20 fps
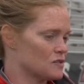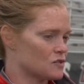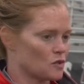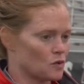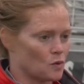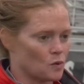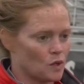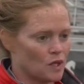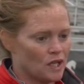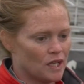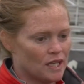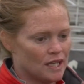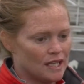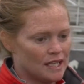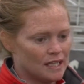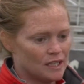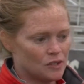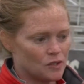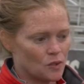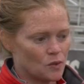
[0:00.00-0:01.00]
So,
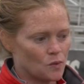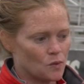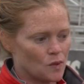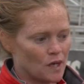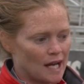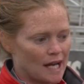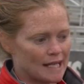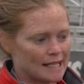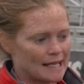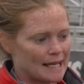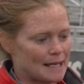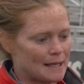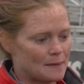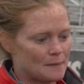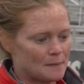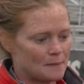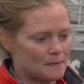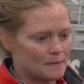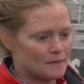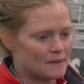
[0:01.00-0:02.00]
you know,
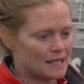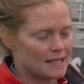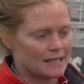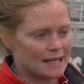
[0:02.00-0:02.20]
they